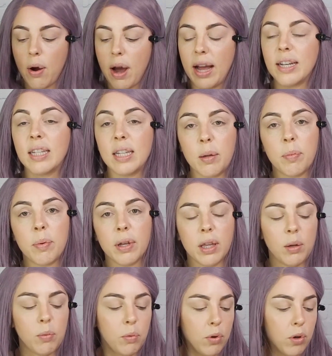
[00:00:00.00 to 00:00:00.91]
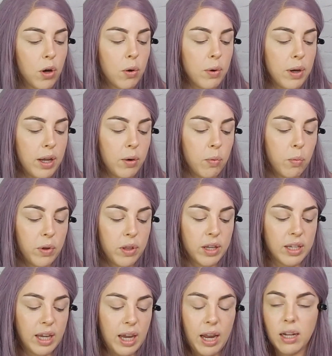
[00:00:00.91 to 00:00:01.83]
I typically will go in with
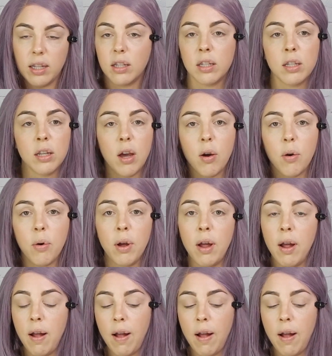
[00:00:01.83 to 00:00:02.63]
a tan. So,